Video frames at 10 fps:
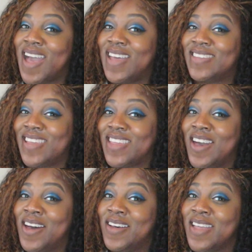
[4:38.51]
I'll check
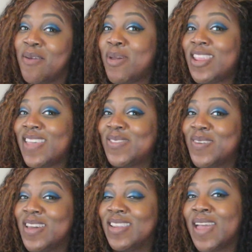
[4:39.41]
y'all in my next
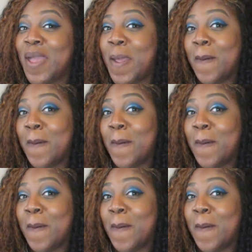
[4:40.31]
one.